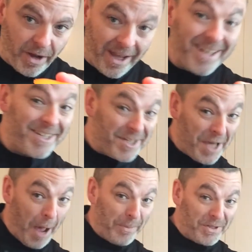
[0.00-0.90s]
by
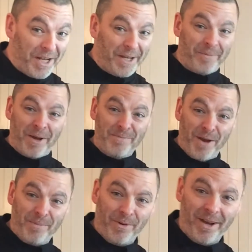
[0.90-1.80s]
decapitating my
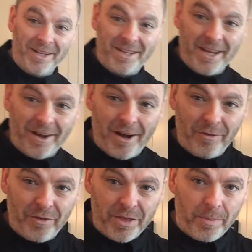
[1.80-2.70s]
pepper. I take
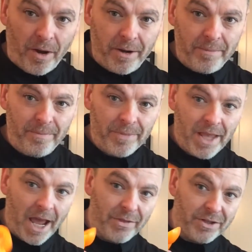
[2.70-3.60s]
off the bottom
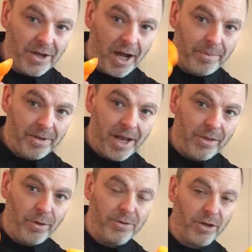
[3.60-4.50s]
and the top,
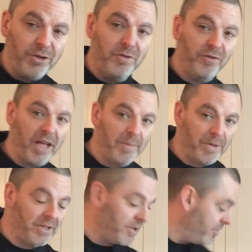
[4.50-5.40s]
and those are two flat
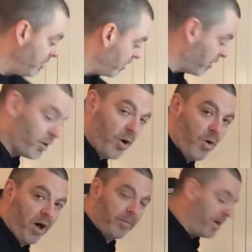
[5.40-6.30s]
pieces that are going to go on